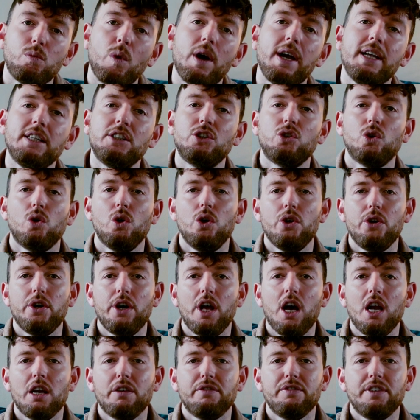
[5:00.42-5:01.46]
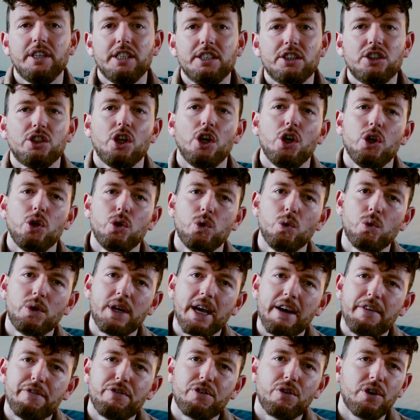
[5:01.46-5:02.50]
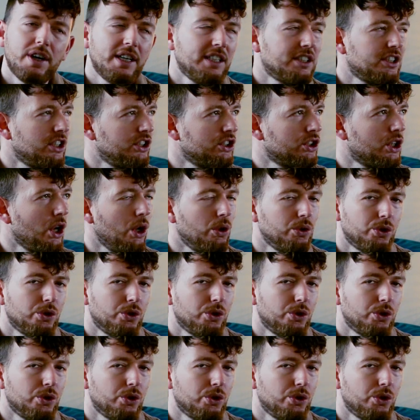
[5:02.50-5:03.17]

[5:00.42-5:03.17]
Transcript: ways to learn all of this. You can, for instance, go